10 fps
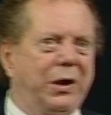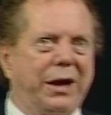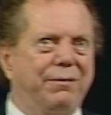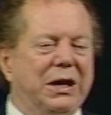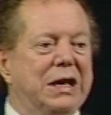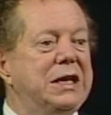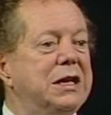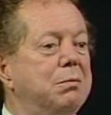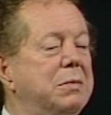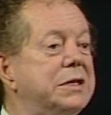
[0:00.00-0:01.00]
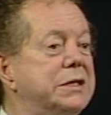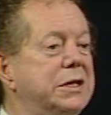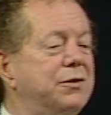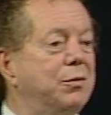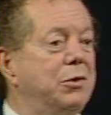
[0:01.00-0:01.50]
a lot of Indian
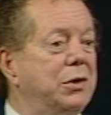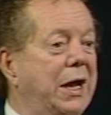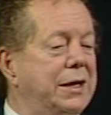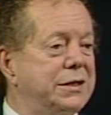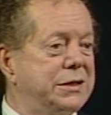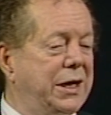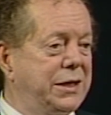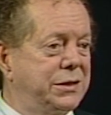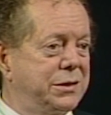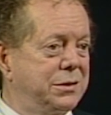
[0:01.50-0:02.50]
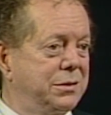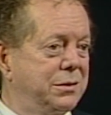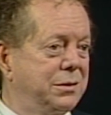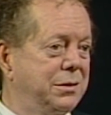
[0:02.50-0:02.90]
mystics from the United States